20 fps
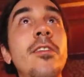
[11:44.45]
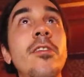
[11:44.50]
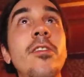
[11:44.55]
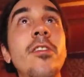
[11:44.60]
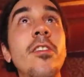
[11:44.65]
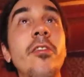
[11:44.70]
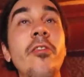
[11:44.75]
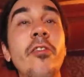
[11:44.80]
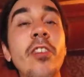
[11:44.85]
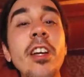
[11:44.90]

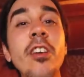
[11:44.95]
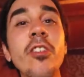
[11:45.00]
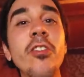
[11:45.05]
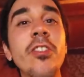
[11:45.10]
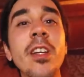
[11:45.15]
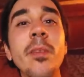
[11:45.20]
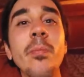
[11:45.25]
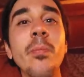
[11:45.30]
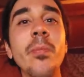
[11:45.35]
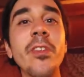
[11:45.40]
The
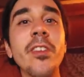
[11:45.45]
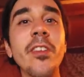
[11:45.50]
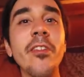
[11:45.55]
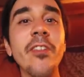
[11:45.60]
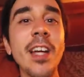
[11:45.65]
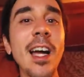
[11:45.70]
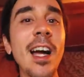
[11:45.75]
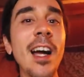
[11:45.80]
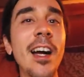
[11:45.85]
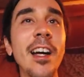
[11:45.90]
fingertips of
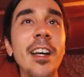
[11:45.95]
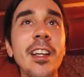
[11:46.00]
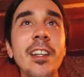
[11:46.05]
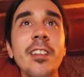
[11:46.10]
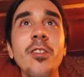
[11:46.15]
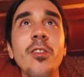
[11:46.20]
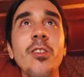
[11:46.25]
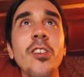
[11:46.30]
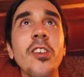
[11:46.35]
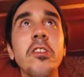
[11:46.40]
God,
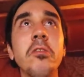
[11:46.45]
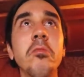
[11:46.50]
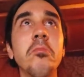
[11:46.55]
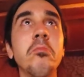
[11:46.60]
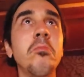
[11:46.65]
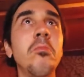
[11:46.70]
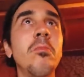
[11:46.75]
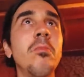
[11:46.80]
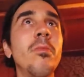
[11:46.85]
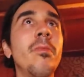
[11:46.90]
or
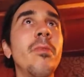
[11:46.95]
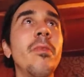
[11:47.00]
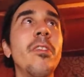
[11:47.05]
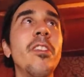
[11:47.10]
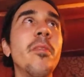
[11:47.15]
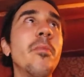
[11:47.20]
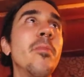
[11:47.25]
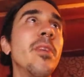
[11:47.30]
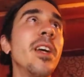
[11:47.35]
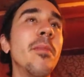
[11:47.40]

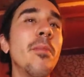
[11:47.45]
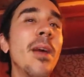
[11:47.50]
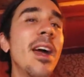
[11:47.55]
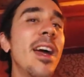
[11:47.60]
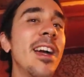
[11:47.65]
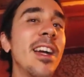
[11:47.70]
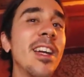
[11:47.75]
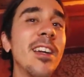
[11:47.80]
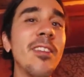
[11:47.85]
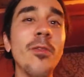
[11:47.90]
the Big
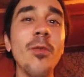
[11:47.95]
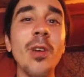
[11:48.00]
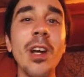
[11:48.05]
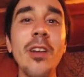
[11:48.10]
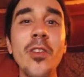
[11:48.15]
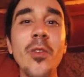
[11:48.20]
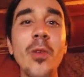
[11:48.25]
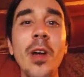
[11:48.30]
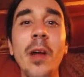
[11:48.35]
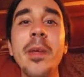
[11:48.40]
Bang,
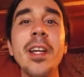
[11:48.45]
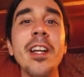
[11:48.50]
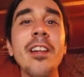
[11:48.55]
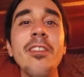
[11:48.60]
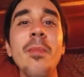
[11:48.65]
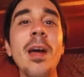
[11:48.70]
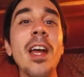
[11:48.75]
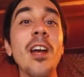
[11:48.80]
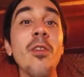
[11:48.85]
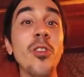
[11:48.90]
whatever you want. I mean, it
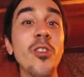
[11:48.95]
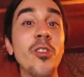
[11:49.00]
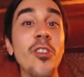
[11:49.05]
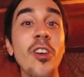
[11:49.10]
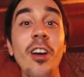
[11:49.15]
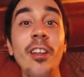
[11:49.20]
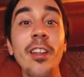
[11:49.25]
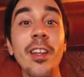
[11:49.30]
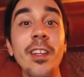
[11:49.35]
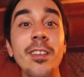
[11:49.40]
doesn't matter what you
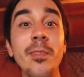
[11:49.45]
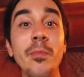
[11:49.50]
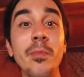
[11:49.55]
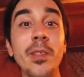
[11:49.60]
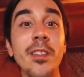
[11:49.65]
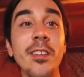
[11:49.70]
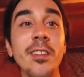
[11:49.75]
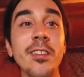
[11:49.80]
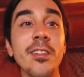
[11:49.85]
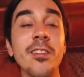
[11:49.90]
call it,
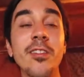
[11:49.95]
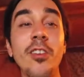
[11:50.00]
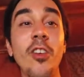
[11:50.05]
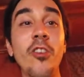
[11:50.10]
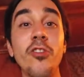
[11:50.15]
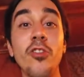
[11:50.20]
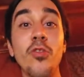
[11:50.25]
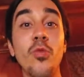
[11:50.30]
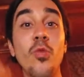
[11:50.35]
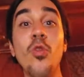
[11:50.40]
because it's
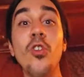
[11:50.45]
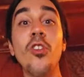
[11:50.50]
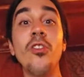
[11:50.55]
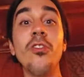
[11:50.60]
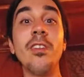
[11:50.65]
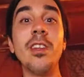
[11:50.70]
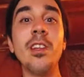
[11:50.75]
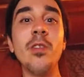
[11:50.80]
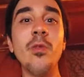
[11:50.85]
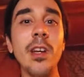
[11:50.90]
all just
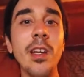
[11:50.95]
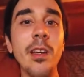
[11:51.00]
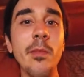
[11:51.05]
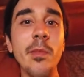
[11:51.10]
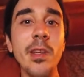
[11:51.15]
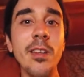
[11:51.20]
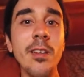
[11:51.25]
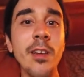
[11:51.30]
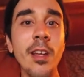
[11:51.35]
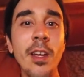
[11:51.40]
words anyway. I
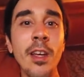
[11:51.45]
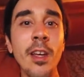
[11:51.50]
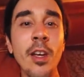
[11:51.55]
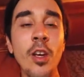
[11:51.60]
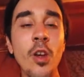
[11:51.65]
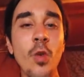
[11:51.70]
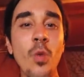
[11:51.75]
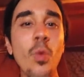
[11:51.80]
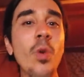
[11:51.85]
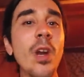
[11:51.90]
mean,
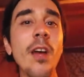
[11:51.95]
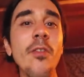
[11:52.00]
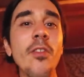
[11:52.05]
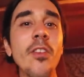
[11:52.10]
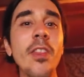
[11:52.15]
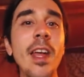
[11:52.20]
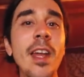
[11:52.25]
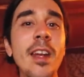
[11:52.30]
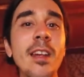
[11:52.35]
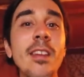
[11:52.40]
whatever
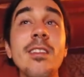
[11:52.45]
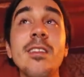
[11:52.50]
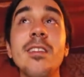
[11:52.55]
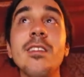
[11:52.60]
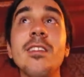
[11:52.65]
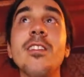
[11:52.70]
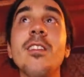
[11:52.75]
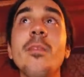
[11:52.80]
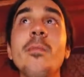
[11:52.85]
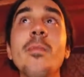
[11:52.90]
that is,
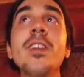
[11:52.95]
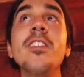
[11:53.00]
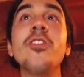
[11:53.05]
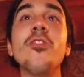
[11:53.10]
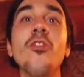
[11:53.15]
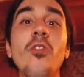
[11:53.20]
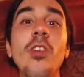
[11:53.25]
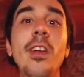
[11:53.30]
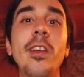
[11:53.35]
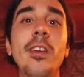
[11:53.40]
it's the
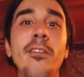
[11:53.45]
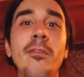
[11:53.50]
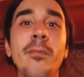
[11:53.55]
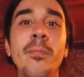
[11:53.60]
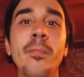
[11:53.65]
mystery.